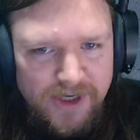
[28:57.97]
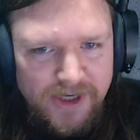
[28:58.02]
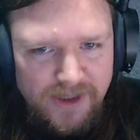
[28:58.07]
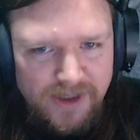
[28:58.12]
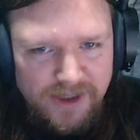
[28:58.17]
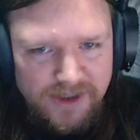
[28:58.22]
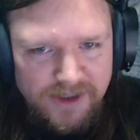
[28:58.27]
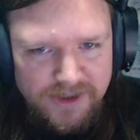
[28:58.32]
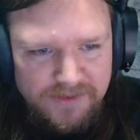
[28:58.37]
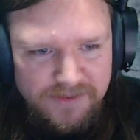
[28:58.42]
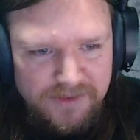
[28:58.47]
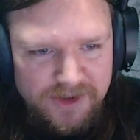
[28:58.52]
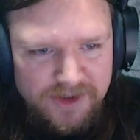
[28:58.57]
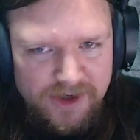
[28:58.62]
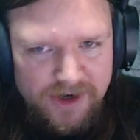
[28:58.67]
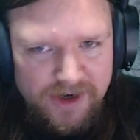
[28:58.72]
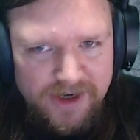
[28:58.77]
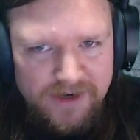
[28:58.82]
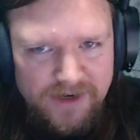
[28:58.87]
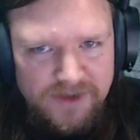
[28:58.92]
layers. I'm
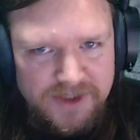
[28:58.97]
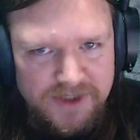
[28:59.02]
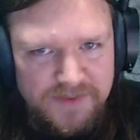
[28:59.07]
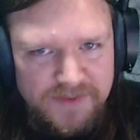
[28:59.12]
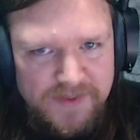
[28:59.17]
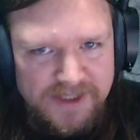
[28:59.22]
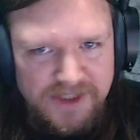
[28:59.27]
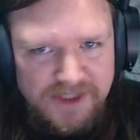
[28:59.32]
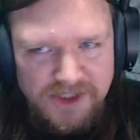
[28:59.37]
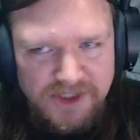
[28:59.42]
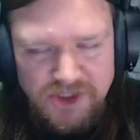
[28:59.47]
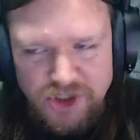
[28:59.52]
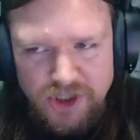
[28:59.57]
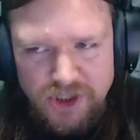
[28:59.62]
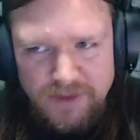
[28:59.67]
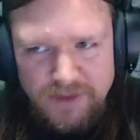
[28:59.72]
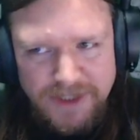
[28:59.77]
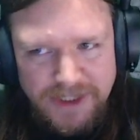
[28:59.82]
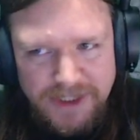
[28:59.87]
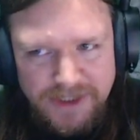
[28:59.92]
kind of expecting
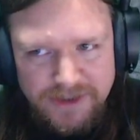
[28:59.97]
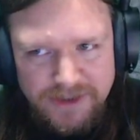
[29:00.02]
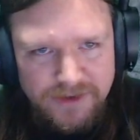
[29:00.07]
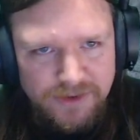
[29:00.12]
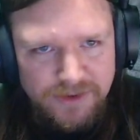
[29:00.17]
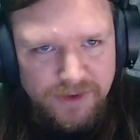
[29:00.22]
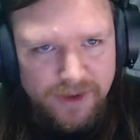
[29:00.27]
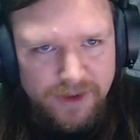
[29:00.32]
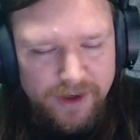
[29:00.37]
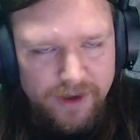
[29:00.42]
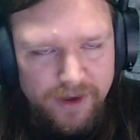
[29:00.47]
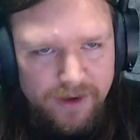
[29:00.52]
Germany to do that.